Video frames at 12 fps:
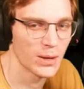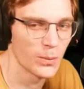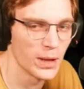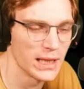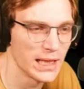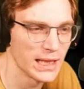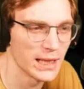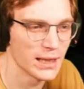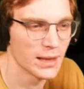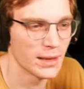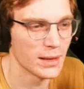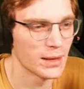We did
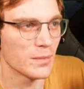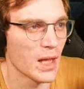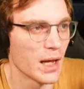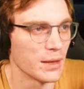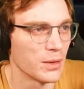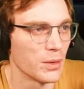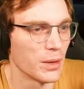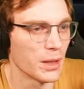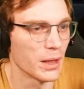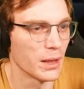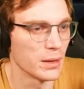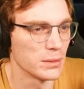it. Dad, are you okay?